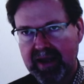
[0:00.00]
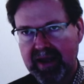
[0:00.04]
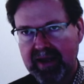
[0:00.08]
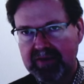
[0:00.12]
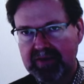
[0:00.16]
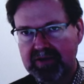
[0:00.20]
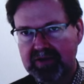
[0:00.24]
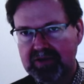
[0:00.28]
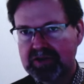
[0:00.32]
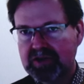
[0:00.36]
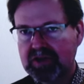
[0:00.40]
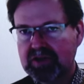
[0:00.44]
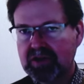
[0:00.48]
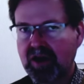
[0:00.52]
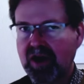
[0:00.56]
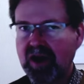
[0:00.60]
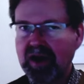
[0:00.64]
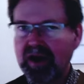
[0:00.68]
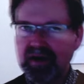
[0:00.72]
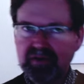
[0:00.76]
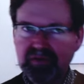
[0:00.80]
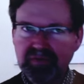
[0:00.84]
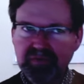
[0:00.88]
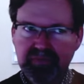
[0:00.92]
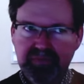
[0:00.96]
And there's a
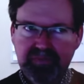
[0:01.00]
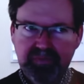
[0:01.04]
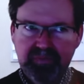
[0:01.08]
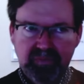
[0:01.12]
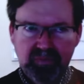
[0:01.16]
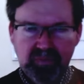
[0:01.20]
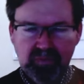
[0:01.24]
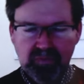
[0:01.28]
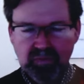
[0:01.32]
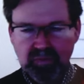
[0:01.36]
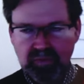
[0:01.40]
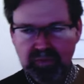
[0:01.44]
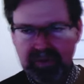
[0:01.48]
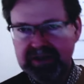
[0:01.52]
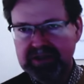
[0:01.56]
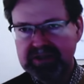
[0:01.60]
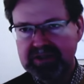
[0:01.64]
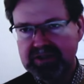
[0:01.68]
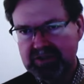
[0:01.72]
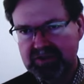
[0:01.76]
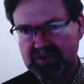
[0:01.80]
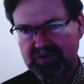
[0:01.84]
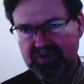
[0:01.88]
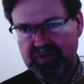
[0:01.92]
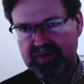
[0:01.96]
lot of
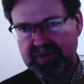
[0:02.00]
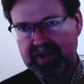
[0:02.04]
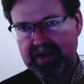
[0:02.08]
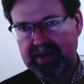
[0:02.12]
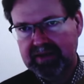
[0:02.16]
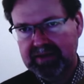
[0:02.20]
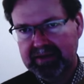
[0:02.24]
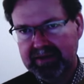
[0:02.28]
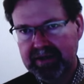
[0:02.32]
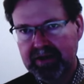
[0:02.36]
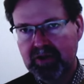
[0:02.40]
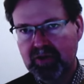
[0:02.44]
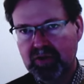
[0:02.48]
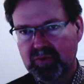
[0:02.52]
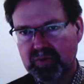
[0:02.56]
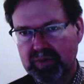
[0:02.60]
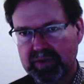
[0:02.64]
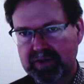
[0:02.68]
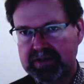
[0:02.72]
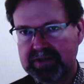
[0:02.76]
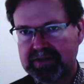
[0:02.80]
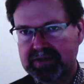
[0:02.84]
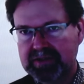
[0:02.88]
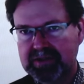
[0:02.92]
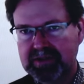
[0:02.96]
reasons for that, legal
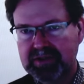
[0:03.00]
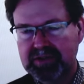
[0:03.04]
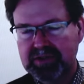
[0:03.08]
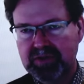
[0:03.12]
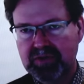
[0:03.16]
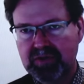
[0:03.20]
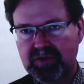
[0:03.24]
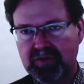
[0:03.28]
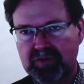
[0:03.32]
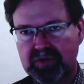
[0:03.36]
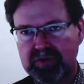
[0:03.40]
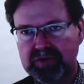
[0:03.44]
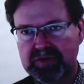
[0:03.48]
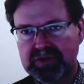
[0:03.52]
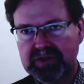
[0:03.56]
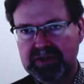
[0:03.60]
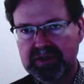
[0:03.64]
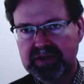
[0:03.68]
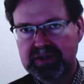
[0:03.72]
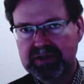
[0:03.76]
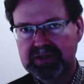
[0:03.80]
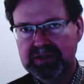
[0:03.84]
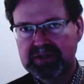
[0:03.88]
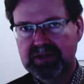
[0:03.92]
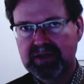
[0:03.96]
reasons.
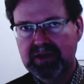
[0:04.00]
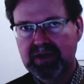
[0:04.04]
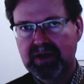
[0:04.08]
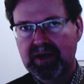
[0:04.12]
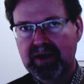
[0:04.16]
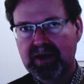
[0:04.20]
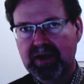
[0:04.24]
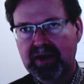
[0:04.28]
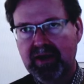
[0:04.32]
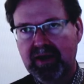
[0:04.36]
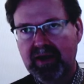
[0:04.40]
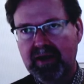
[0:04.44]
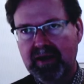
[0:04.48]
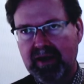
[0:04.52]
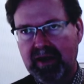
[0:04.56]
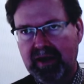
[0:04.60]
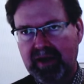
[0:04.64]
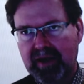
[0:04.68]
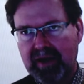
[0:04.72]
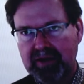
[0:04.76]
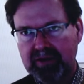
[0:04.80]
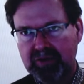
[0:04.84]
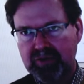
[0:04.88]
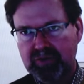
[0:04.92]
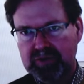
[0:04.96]
Universities,
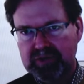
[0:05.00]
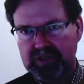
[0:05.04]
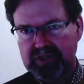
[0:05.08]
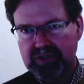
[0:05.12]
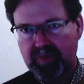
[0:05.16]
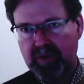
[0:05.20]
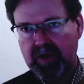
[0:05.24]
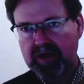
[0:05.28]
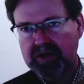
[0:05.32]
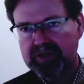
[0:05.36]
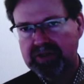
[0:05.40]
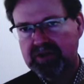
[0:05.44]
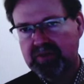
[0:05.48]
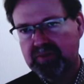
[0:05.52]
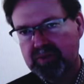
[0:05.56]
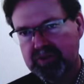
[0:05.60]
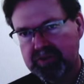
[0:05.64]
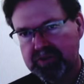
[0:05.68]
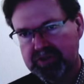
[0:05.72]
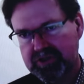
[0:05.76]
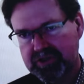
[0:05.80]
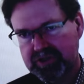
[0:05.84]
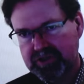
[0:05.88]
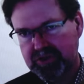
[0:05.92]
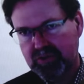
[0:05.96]
as responsible
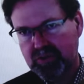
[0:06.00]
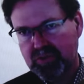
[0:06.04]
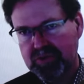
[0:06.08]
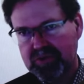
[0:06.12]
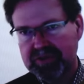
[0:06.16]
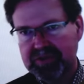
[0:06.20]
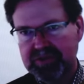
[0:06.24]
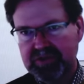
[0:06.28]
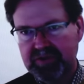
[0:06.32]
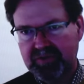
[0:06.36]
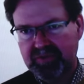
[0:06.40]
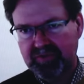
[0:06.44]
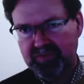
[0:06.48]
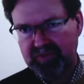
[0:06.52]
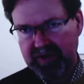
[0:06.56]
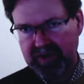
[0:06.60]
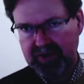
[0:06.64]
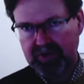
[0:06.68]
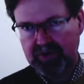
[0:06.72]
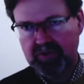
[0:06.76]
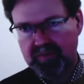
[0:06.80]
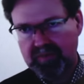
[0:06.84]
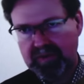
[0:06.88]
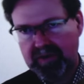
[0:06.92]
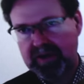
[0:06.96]
stewards of
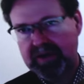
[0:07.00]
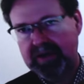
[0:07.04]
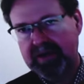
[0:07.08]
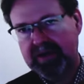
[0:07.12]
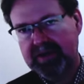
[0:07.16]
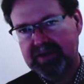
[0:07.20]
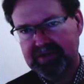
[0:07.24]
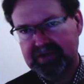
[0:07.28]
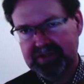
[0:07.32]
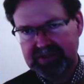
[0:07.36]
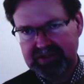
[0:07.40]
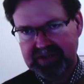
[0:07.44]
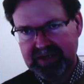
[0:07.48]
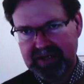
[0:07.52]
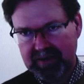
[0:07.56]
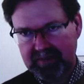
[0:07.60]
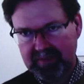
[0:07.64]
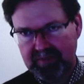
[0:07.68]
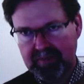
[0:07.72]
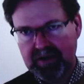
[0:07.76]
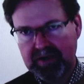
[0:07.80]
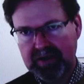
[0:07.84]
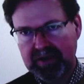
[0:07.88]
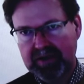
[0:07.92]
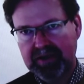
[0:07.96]
federal money and state
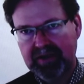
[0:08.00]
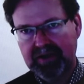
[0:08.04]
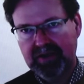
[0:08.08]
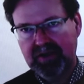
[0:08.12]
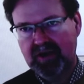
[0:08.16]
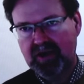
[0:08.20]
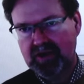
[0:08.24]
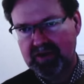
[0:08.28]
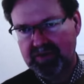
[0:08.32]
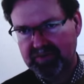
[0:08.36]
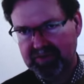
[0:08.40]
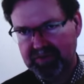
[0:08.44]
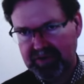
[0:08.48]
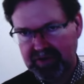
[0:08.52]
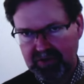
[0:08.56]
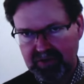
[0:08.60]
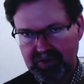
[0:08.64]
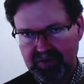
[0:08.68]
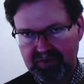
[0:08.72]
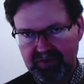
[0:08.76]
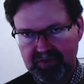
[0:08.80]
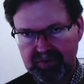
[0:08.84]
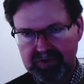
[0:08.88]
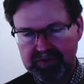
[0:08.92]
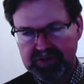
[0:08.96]
money and all of the
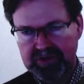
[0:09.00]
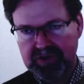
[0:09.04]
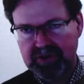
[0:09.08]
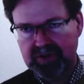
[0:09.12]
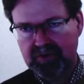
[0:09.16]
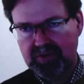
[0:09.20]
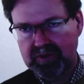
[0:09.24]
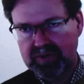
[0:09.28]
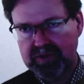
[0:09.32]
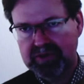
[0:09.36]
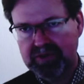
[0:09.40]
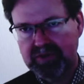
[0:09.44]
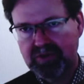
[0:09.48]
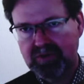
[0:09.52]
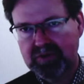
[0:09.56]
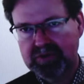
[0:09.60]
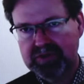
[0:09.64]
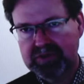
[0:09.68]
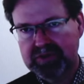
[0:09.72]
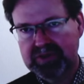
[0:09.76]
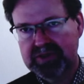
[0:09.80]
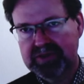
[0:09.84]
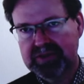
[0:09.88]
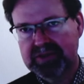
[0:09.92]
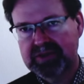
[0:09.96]
university
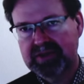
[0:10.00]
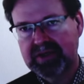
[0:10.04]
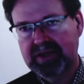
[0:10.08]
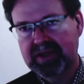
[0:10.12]
resources,